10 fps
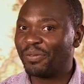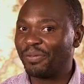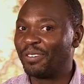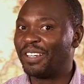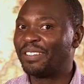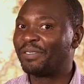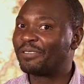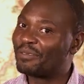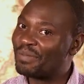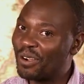be free
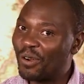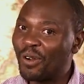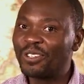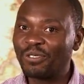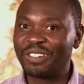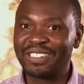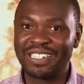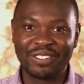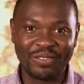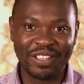from the
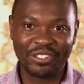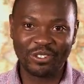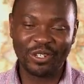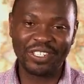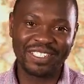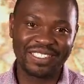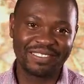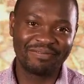consequences of the choice.